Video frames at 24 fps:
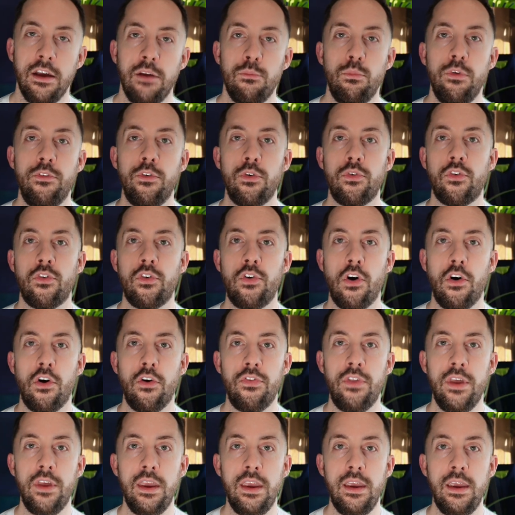We've also
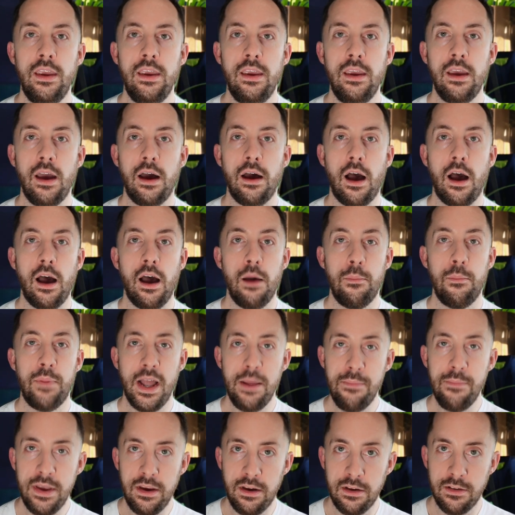got the
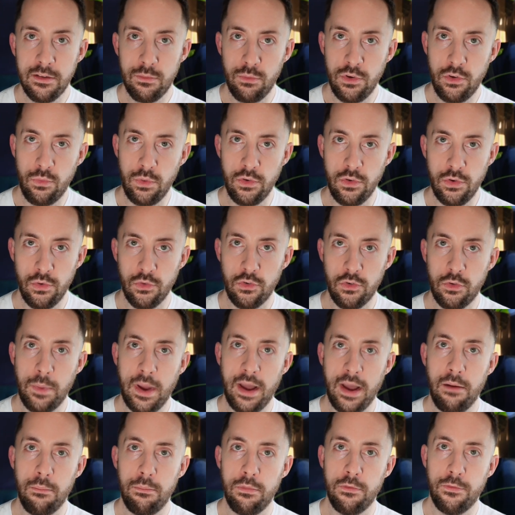Playmakers, which we talked
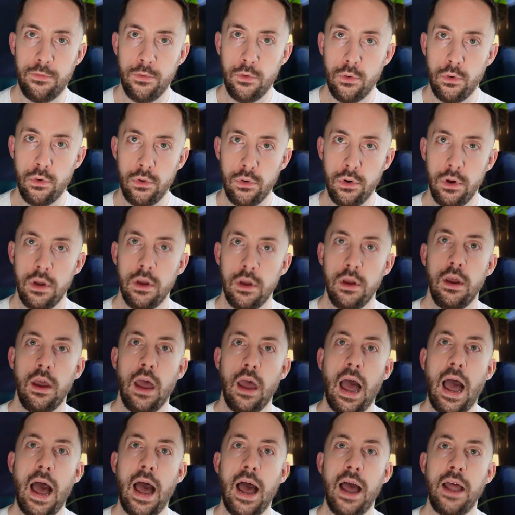about before.
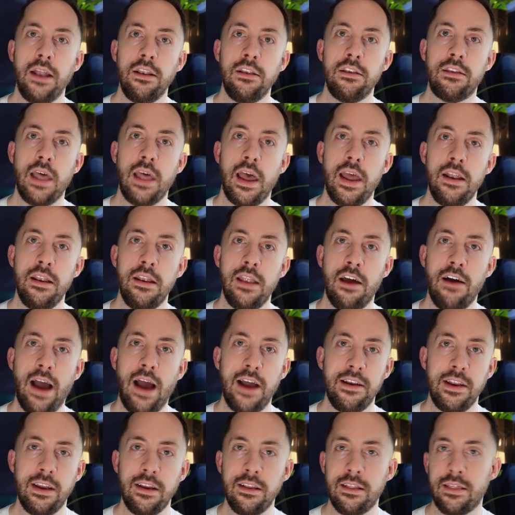And then they're
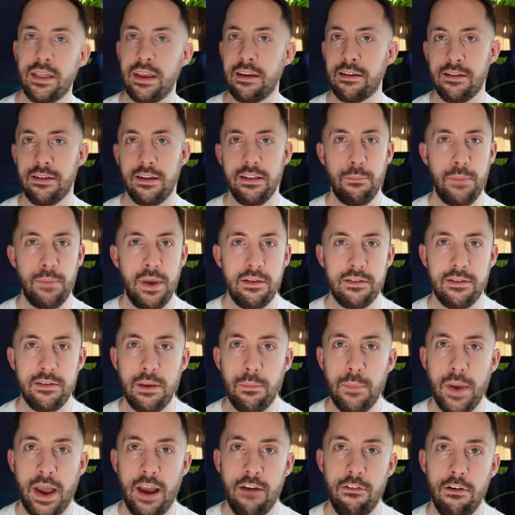adding things like the
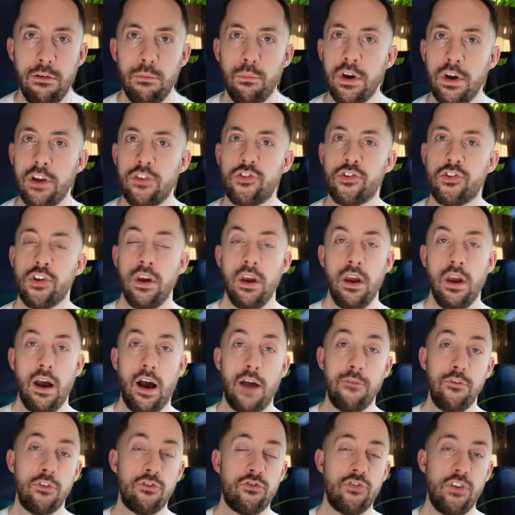Pesky Parrot, which
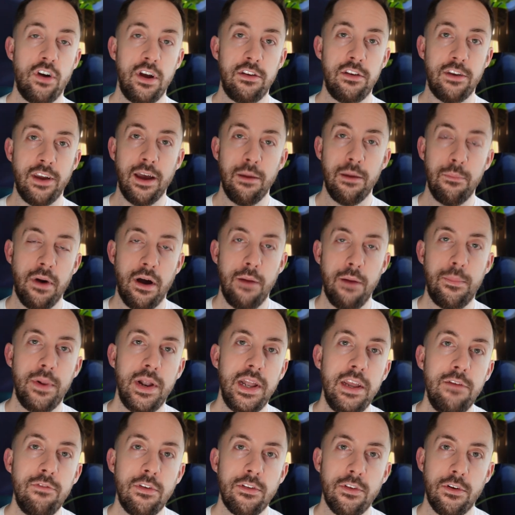I've not tried yet, but I
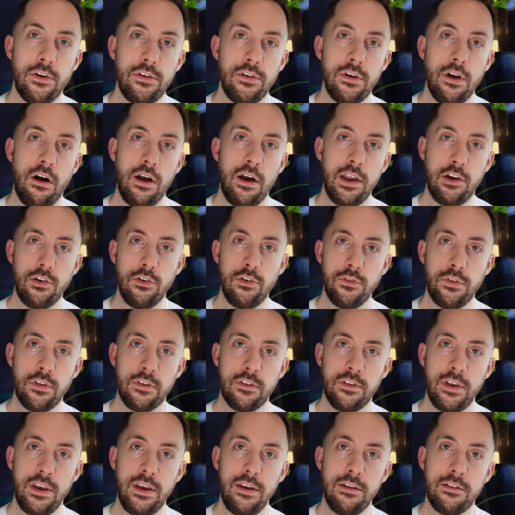believe is on Icon of the
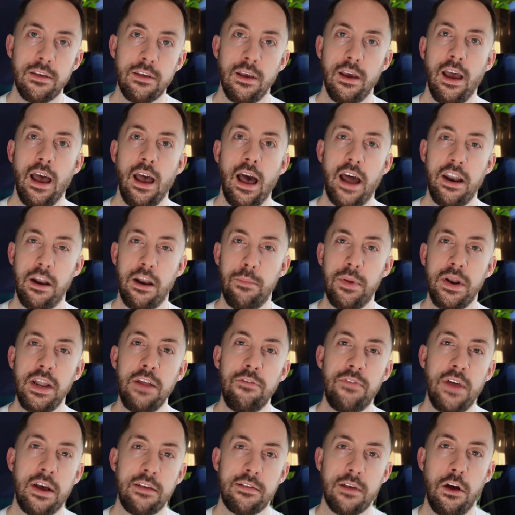Seas, and I
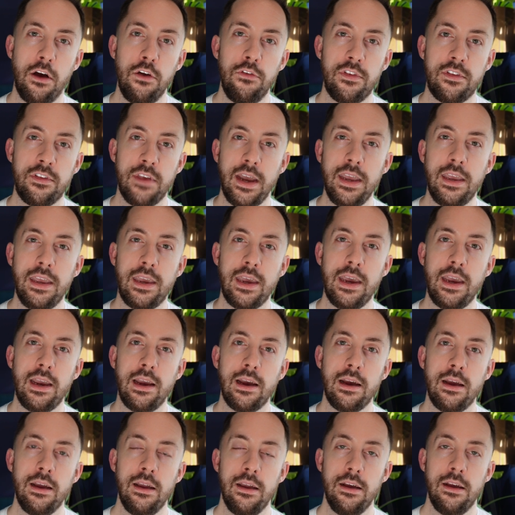believe that's overtaking